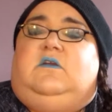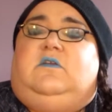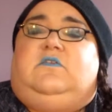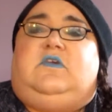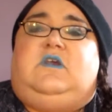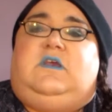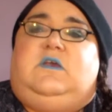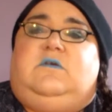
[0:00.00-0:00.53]

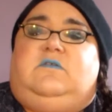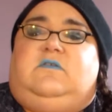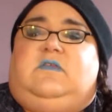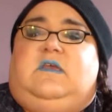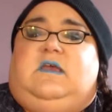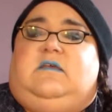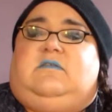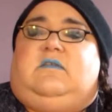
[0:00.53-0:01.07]
to use
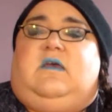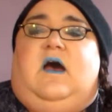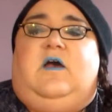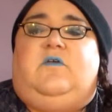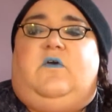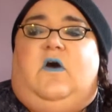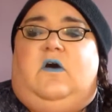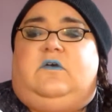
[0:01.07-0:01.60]
these.
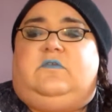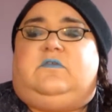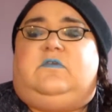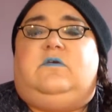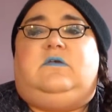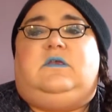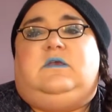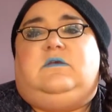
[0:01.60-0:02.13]
I've
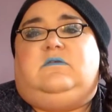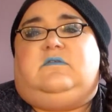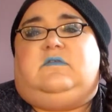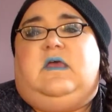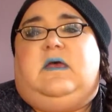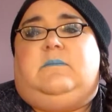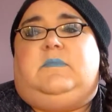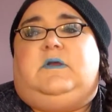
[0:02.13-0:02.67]
also used
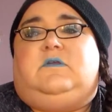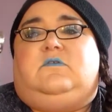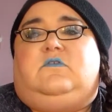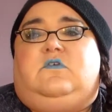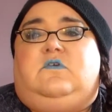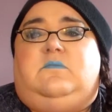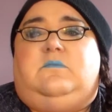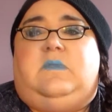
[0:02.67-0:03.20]
them
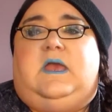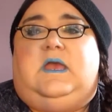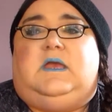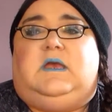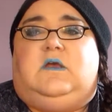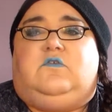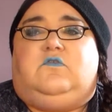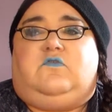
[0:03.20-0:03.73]
to
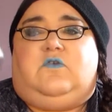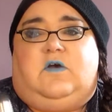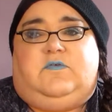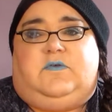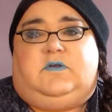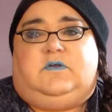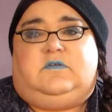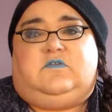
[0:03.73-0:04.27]
make
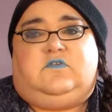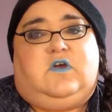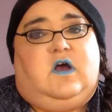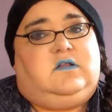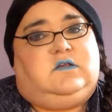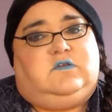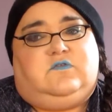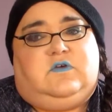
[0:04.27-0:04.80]
truffles,
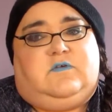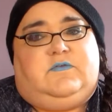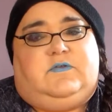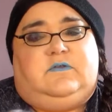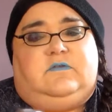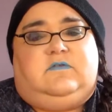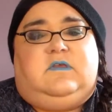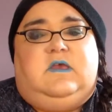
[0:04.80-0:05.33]
chocolate
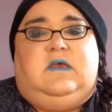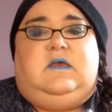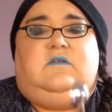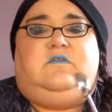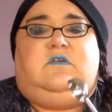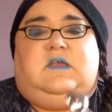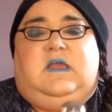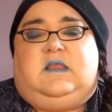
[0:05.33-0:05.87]
truffles,
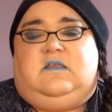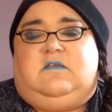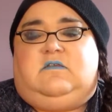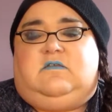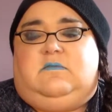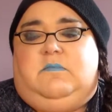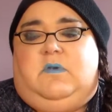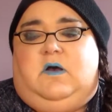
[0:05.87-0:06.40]
to get the
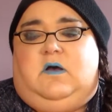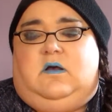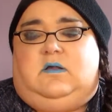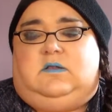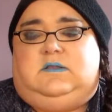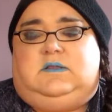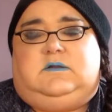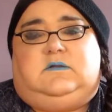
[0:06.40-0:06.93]

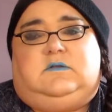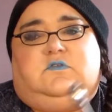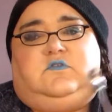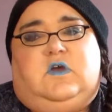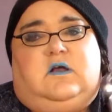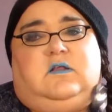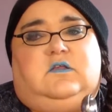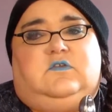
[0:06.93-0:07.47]
small little
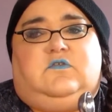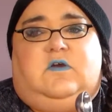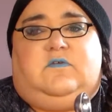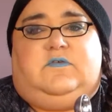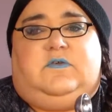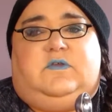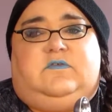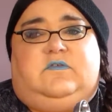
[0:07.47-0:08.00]
chocolate
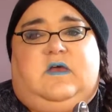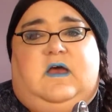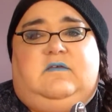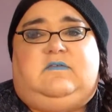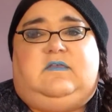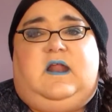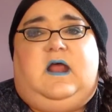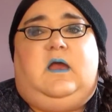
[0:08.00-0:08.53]
truffle
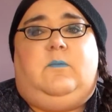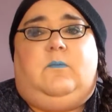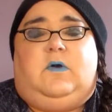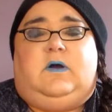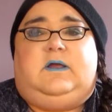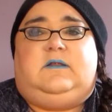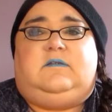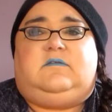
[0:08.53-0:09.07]
size that I
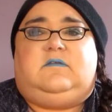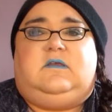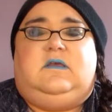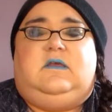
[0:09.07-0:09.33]
want.